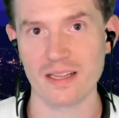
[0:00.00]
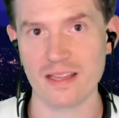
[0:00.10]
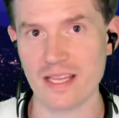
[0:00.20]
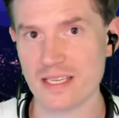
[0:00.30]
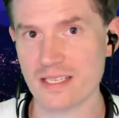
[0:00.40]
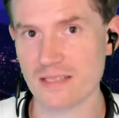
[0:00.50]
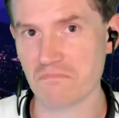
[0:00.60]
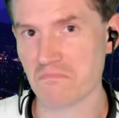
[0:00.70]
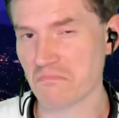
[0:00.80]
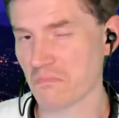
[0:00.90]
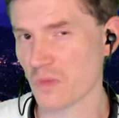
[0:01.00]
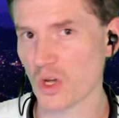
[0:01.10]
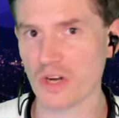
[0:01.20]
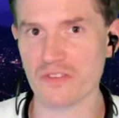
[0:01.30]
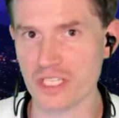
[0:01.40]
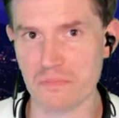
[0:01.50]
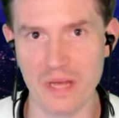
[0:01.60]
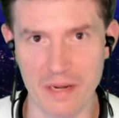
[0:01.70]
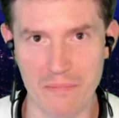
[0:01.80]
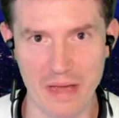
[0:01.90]
This could have just
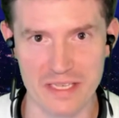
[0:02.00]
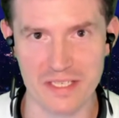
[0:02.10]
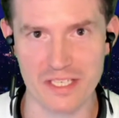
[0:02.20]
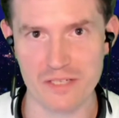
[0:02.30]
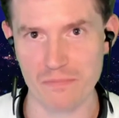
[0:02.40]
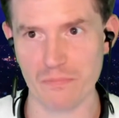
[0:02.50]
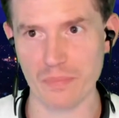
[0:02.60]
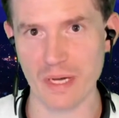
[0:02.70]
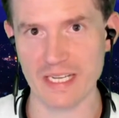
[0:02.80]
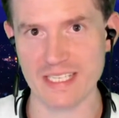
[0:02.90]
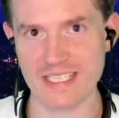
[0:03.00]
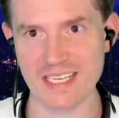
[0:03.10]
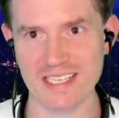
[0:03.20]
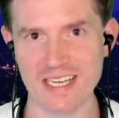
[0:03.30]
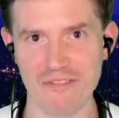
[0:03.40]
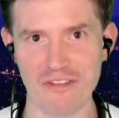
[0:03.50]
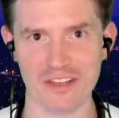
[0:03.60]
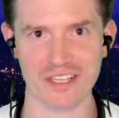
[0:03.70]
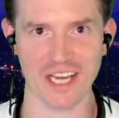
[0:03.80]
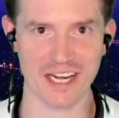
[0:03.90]
been a message, but since I
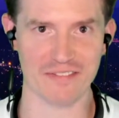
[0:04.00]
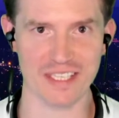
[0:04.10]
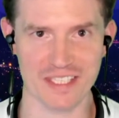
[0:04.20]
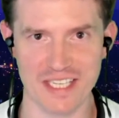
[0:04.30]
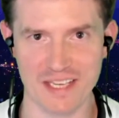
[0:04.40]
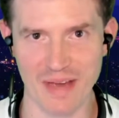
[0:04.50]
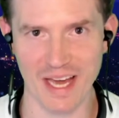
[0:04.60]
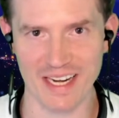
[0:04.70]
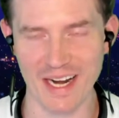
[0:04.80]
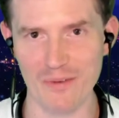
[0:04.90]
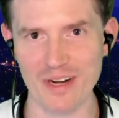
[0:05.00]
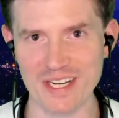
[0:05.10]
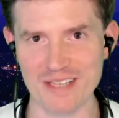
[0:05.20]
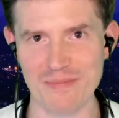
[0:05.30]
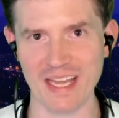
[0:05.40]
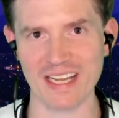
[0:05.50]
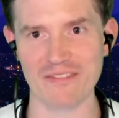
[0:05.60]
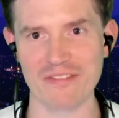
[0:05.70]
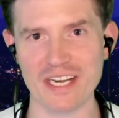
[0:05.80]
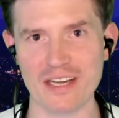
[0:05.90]
felt kind of guilty about it, I wanted to make a
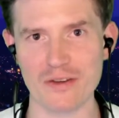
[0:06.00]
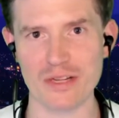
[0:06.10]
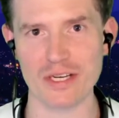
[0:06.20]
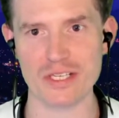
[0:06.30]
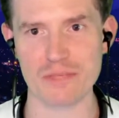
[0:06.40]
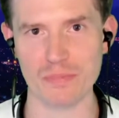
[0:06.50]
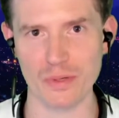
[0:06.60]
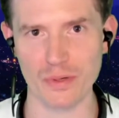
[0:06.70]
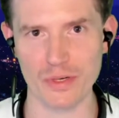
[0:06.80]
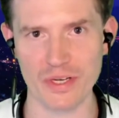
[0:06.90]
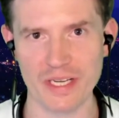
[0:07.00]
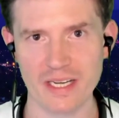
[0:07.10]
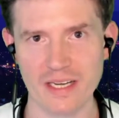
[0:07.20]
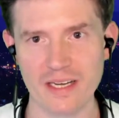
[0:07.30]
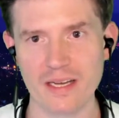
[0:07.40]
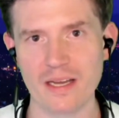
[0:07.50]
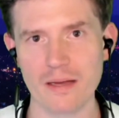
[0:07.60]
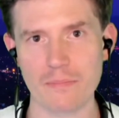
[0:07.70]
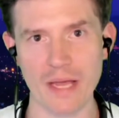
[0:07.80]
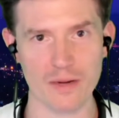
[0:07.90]
video that explored
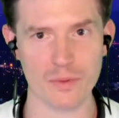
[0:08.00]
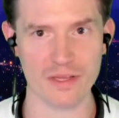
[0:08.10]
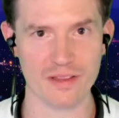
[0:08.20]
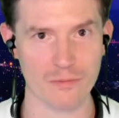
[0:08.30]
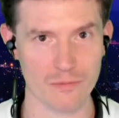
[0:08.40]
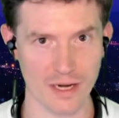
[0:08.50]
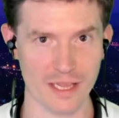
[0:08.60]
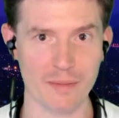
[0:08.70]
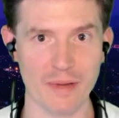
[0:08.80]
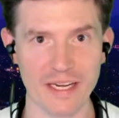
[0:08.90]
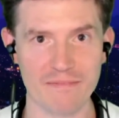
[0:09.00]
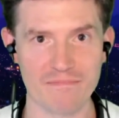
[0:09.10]
bandwidth rate limiting.